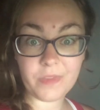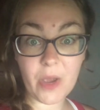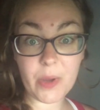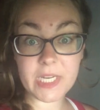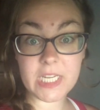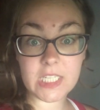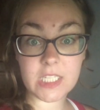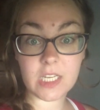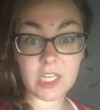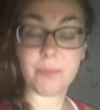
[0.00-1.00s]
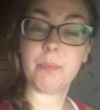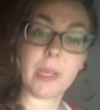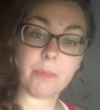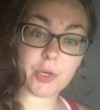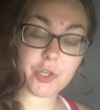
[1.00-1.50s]
Now I need some
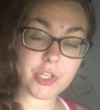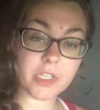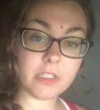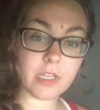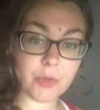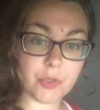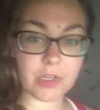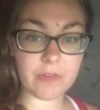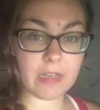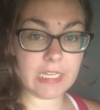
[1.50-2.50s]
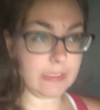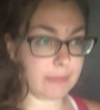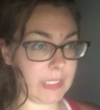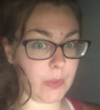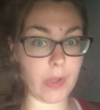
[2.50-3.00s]
paint brushes. I'm going to try to find
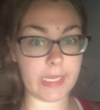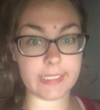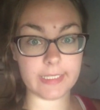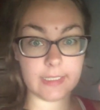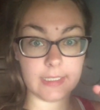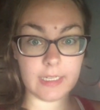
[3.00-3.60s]
some little ones.